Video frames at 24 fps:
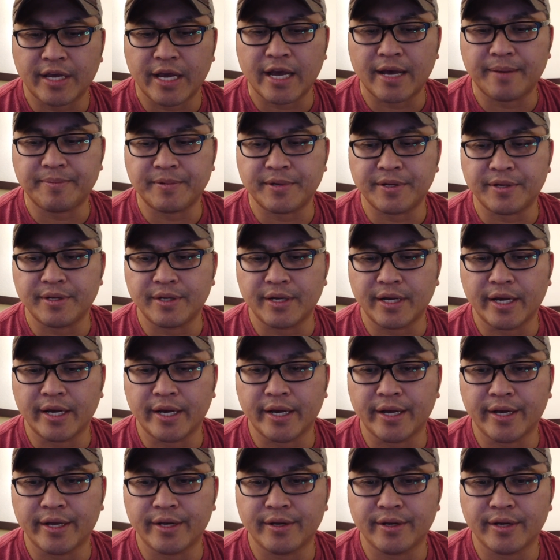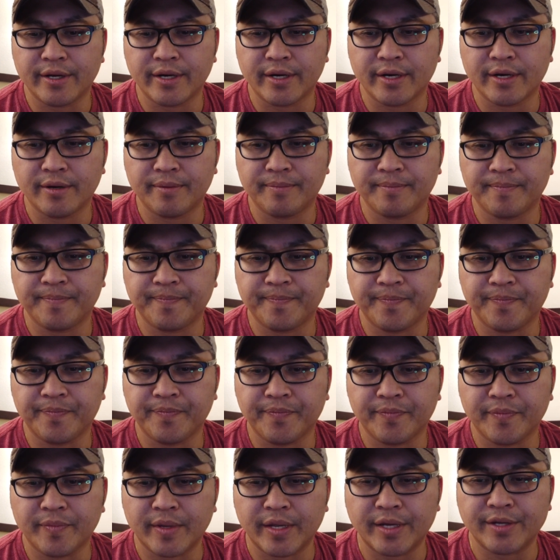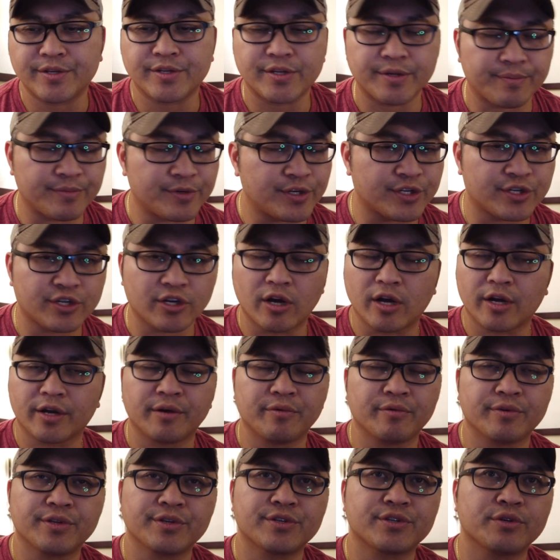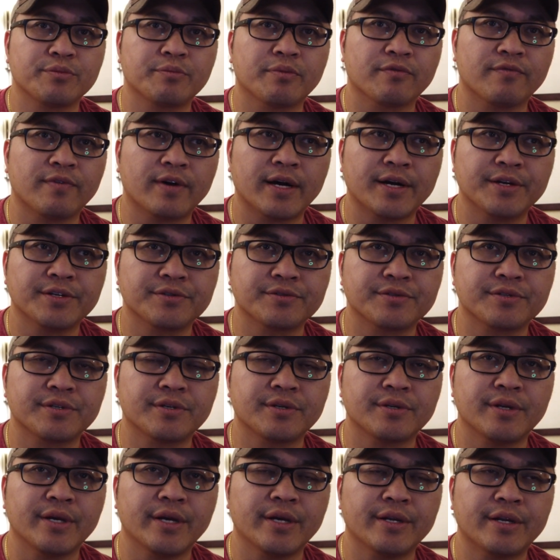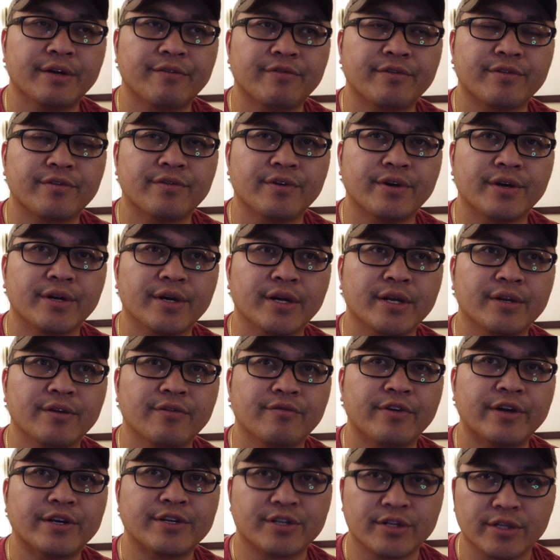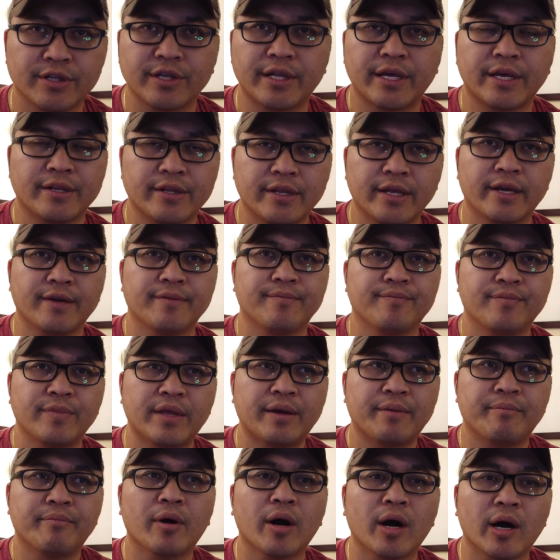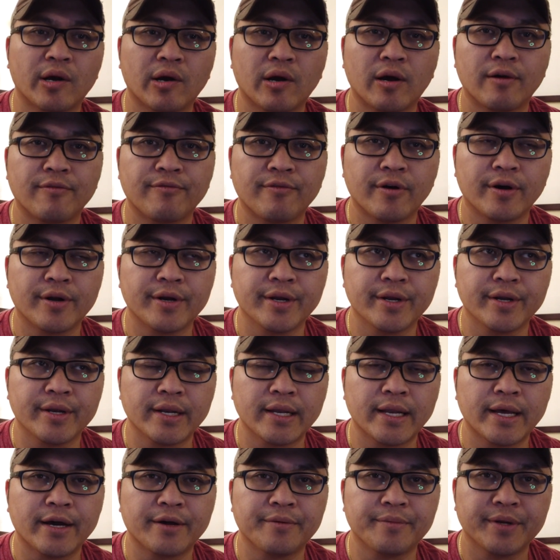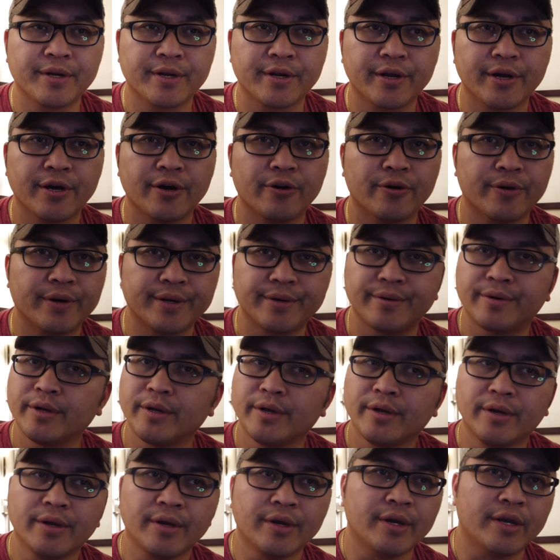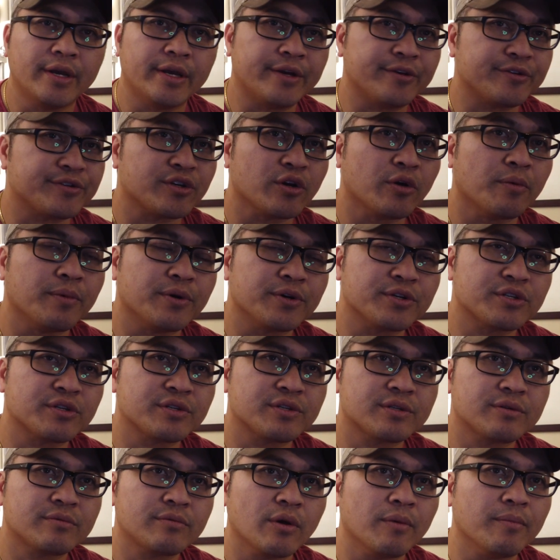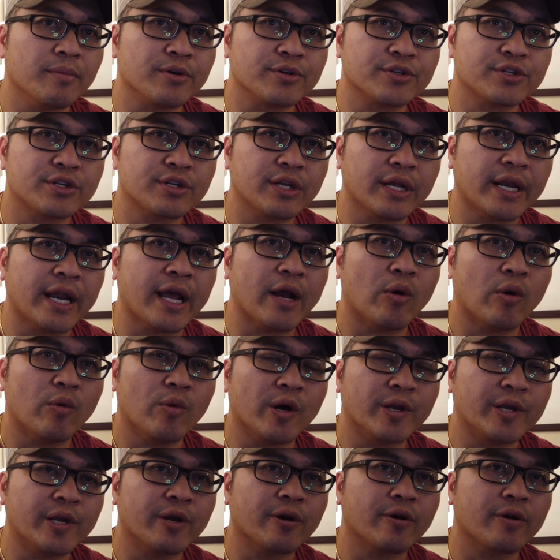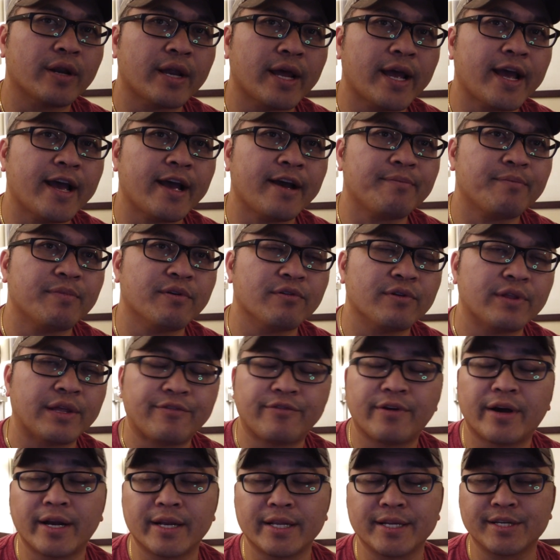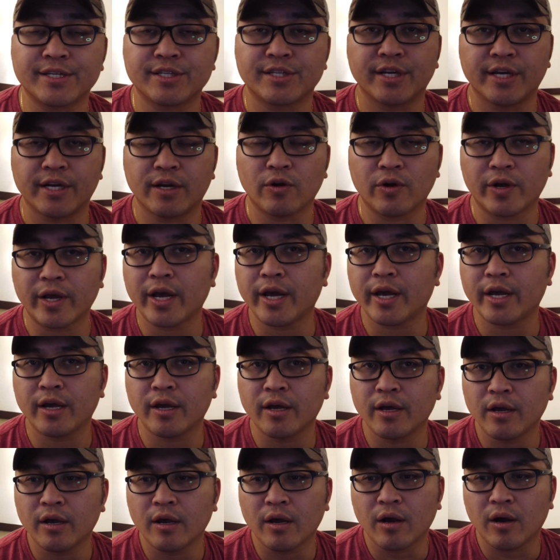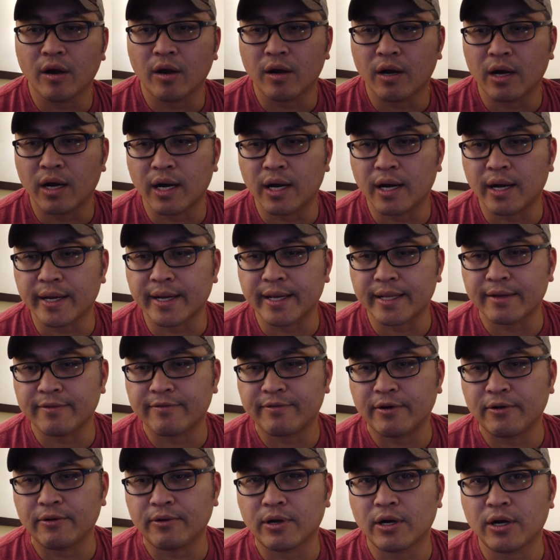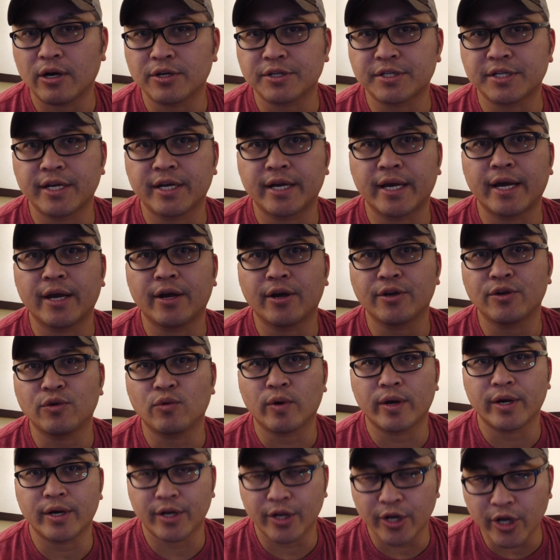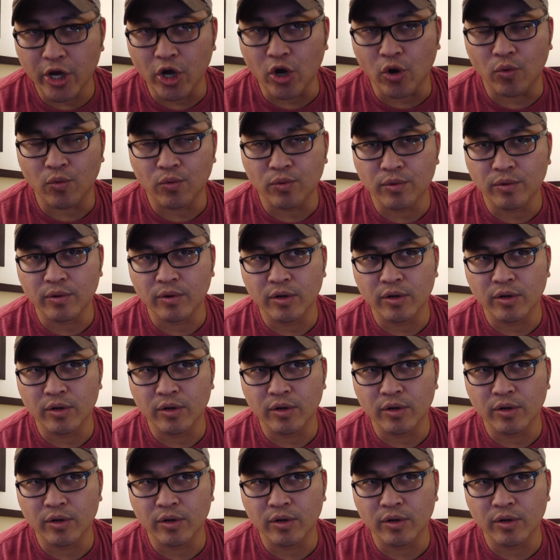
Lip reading: captain, and some just talking with the supervisors and everything, and eventually they bought off on it and allowed me to go. And it was almost a year and a half before they finally said, okay, I get a phone call saying, hey, are you ready to go?